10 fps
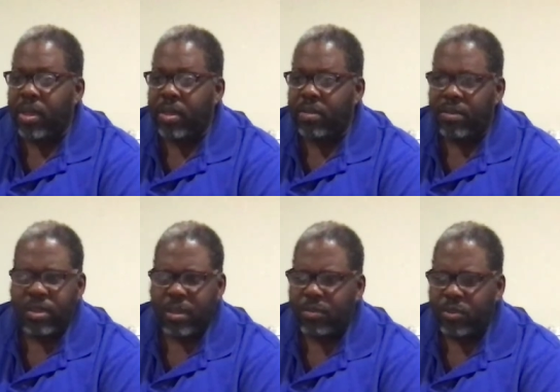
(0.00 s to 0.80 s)
because he
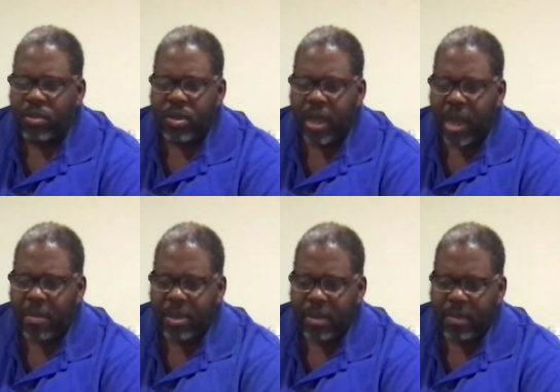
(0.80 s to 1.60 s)
says, I'm new to the
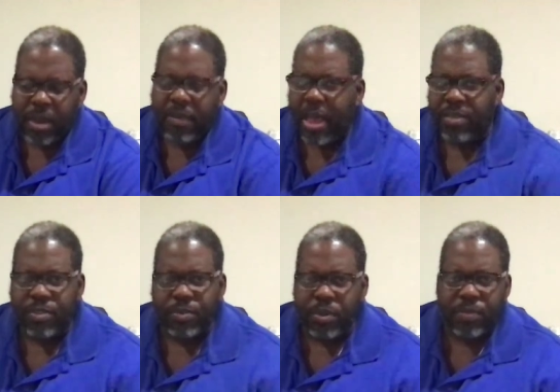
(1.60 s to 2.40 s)
hobby. I've had
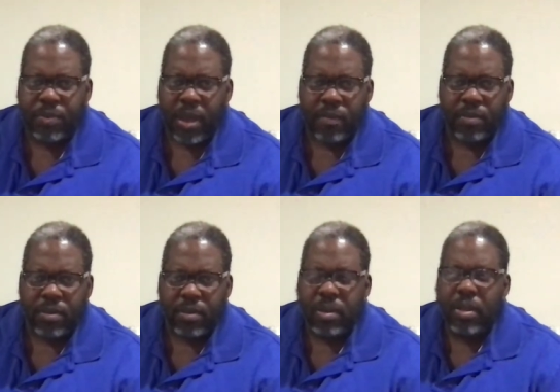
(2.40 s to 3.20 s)
these books
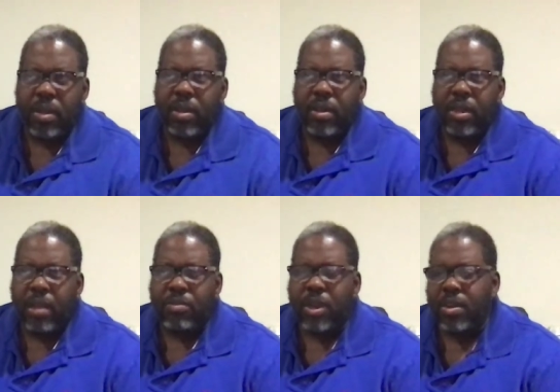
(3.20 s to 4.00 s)
forever. Now
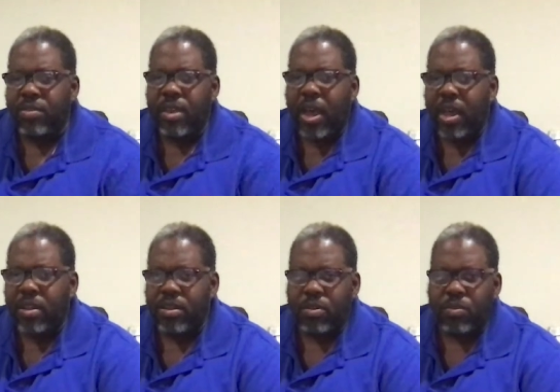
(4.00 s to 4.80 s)
I'm trying to decide,
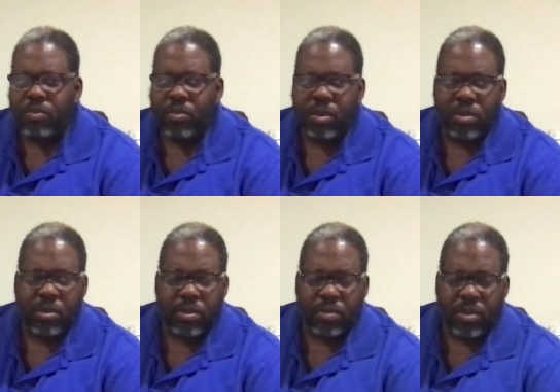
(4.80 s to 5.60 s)
I
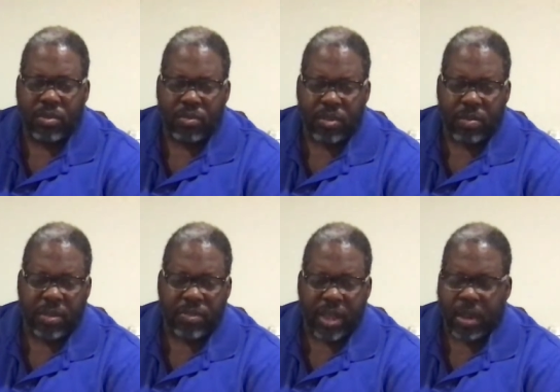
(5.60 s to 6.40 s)
think about
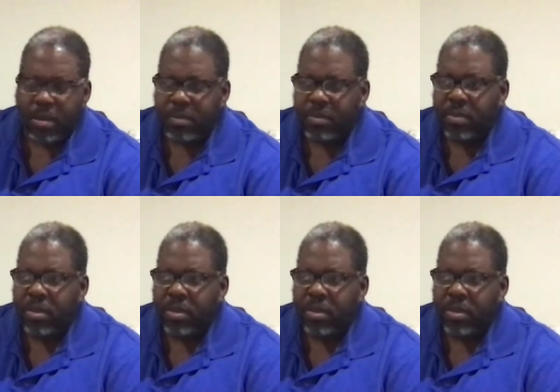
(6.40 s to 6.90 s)
selling them.